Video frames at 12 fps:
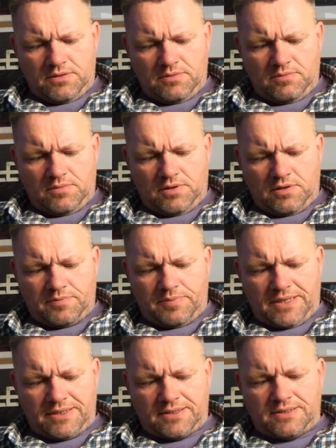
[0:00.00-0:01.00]
Mark
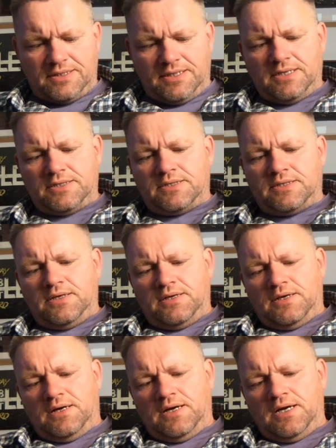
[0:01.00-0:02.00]
Paddock says,
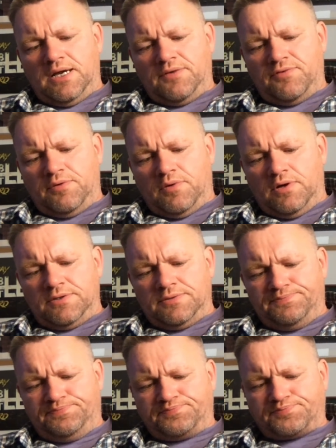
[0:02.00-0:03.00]
hi, everyone.
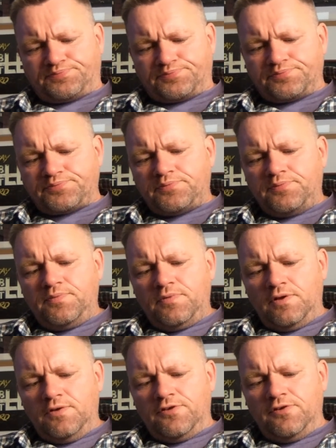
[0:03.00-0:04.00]

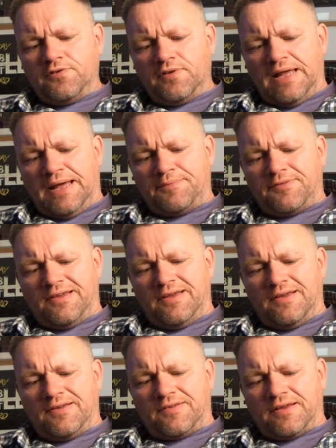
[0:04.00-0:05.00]
Susan Lamb
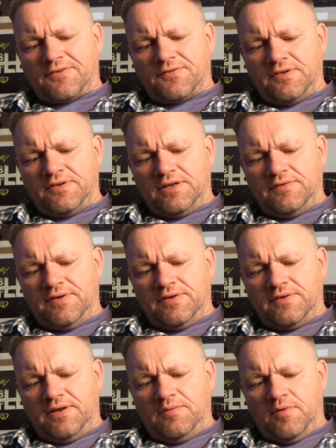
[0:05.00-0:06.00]
says, thanks for the
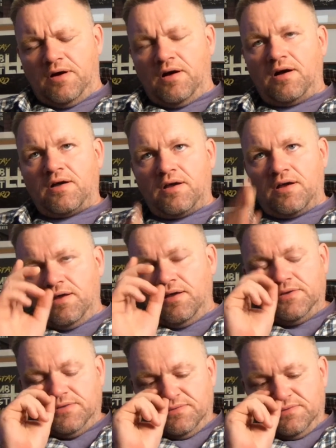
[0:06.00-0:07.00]
DVD, Mark.
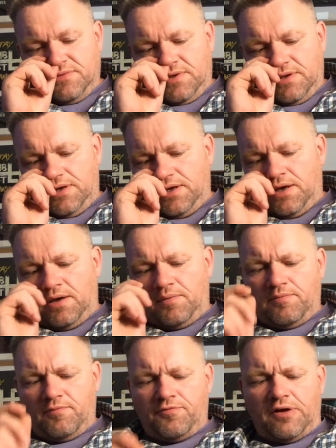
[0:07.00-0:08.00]

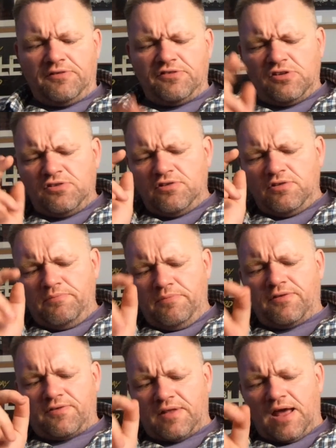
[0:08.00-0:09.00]
For any of you that
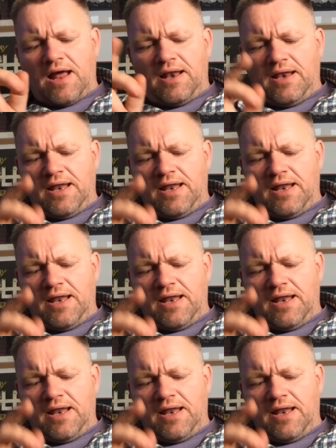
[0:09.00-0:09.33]
missed that,